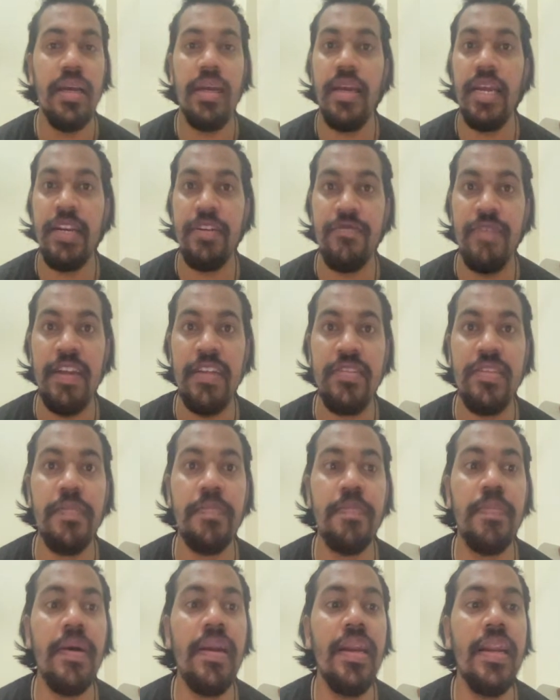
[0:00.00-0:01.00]
it's very
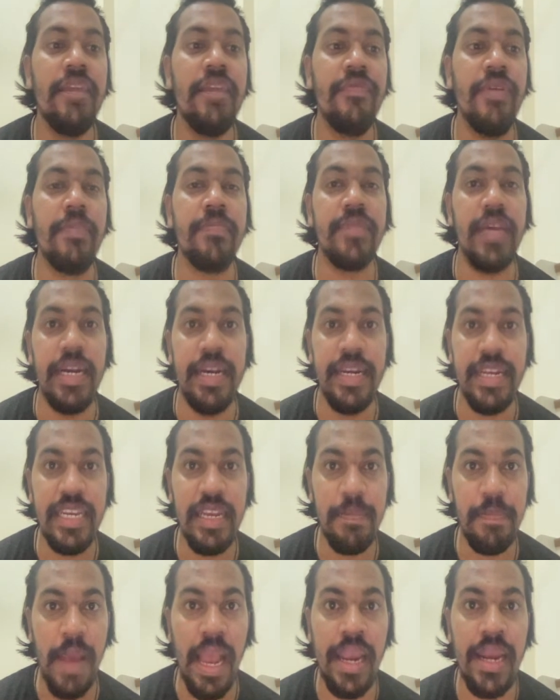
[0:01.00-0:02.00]
simple. If I'm sending a
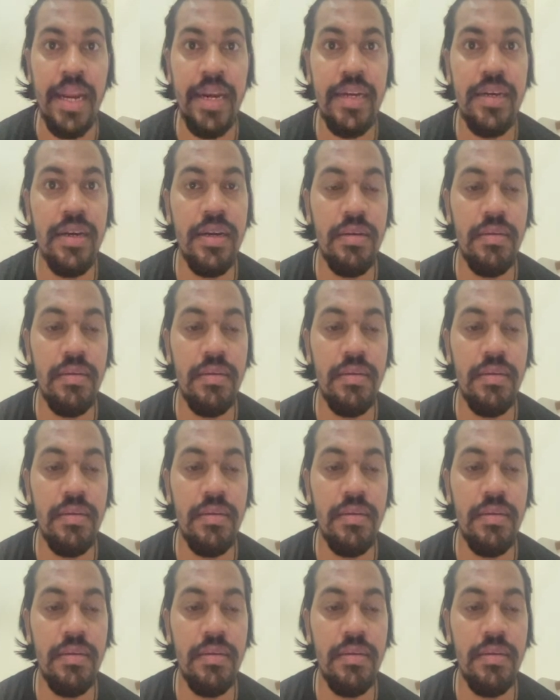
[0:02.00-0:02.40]
packet,